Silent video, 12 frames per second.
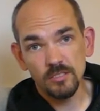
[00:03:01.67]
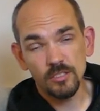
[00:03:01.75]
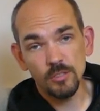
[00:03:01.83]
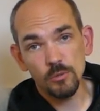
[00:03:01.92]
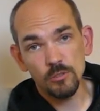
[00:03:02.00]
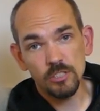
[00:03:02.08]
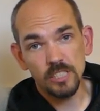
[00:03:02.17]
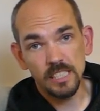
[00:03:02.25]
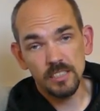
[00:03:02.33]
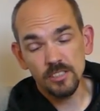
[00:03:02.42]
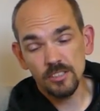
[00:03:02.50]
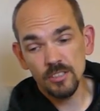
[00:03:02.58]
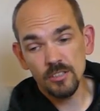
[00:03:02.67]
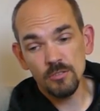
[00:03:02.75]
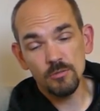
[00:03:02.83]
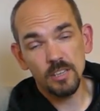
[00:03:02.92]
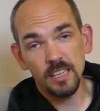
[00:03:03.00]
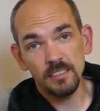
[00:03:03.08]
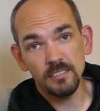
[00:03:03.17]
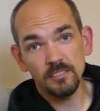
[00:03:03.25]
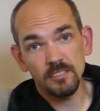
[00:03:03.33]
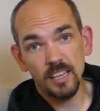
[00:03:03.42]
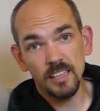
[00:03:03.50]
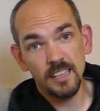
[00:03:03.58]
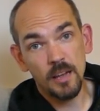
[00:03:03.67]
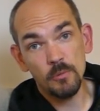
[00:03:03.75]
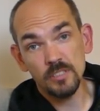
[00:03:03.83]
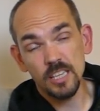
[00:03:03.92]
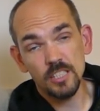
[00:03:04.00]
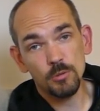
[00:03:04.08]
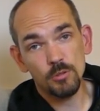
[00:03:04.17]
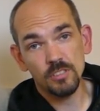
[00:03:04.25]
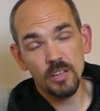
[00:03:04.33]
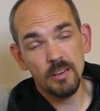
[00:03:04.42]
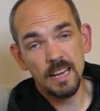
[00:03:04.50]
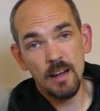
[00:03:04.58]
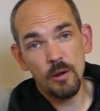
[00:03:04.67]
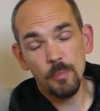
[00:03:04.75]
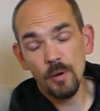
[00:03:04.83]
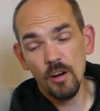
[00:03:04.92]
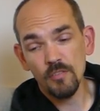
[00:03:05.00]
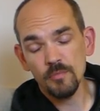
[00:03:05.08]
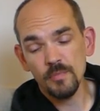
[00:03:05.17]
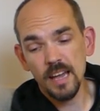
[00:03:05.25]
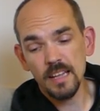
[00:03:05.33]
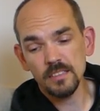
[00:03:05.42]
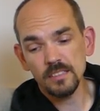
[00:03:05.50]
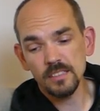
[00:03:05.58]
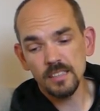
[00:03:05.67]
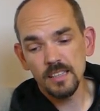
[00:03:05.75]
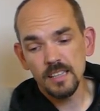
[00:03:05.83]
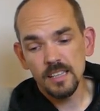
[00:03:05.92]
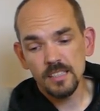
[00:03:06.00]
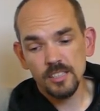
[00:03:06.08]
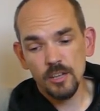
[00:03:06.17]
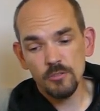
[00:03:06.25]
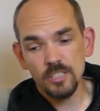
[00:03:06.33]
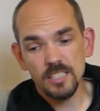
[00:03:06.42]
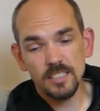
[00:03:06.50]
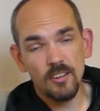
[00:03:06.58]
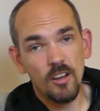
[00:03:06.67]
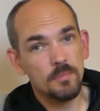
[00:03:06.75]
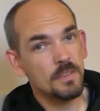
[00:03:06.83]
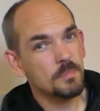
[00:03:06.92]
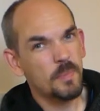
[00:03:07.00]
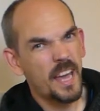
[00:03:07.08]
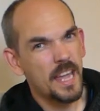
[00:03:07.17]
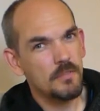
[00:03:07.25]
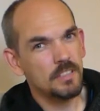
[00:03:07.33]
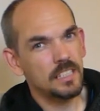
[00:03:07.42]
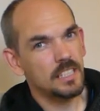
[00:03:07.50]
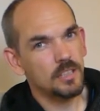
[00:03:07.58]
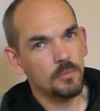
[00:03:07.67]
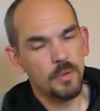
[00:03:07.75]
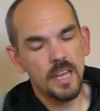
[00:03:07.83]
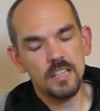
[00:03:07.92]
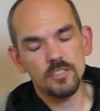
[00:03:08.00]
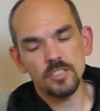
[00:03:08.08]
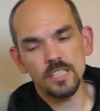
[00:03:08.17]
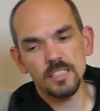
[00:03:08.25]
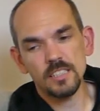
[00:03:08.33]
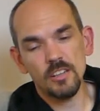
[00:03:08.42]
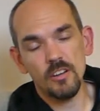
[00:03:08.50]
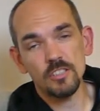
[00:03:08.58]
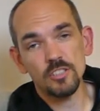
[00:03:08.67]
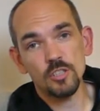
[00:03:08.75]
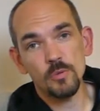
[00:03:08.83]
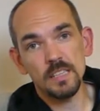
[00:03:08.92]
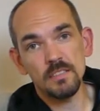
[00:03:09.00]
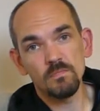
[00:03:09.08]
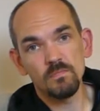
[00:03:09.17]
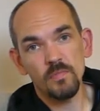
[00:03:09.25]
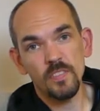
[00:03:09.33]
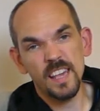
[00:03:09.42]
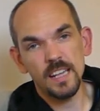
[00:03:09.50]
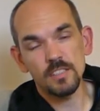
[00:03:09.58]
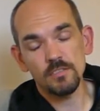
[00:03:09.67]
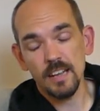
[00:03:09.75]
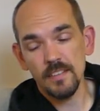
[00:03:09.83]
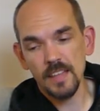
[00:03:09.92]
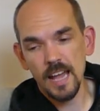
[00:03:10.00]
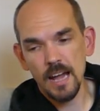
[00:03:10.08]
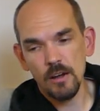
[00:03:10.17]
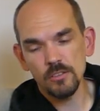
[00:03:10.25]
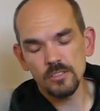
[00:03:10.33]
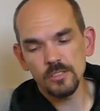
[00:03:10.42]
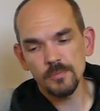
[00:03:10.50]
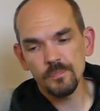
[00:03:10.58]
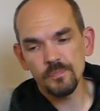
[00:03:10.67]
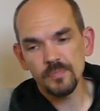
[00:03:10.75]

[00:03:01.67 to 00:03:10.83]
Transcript: to do what she needed to do, and that was it. She wasn't going out apart from that. So she started misbehaving a little bit. She started chewing things around the house.